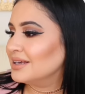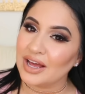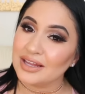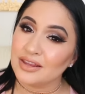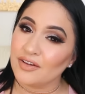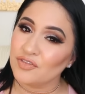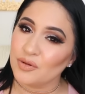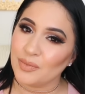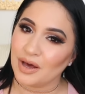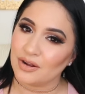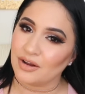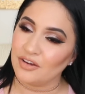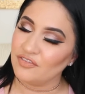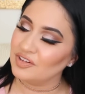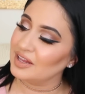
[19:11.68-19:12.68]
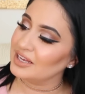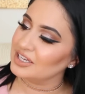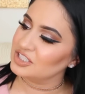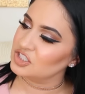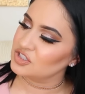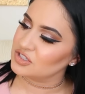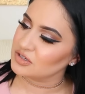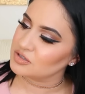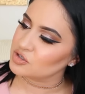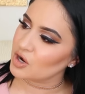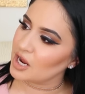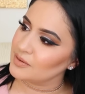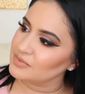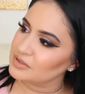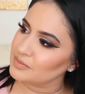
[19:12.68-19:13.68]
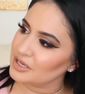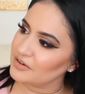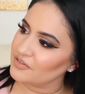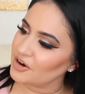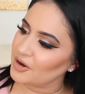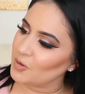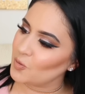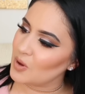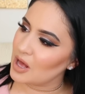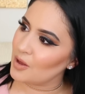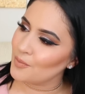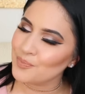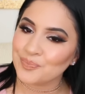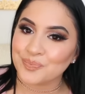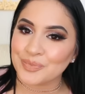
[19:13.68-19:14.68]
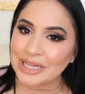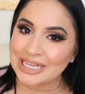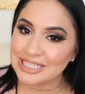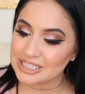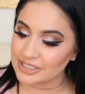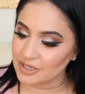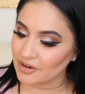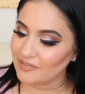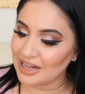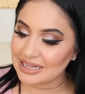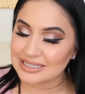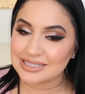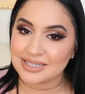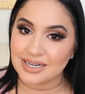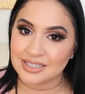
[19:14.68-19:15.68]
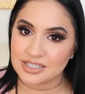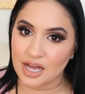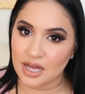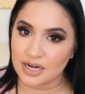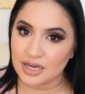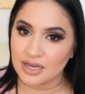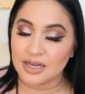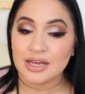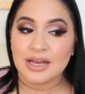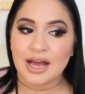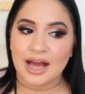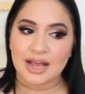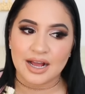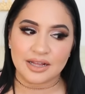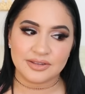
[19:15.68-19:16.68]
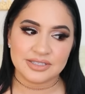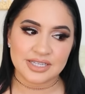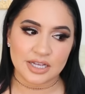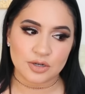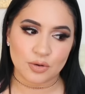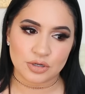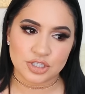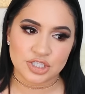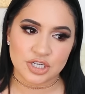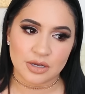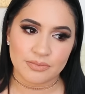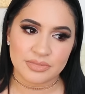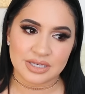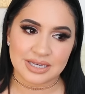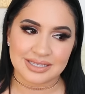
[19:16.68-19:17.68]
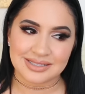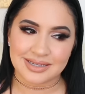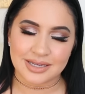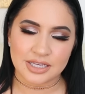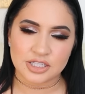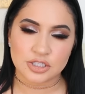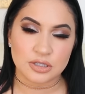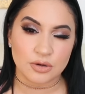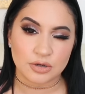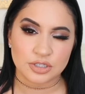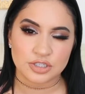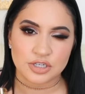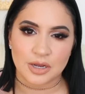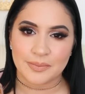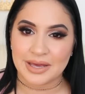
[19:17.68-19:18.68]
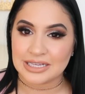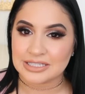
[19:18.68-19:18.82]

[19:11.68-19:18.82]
I love the bottle. I feel like it just describes me very well. So Valentino Donna. I got this at Nordstrom because it is Nordstrom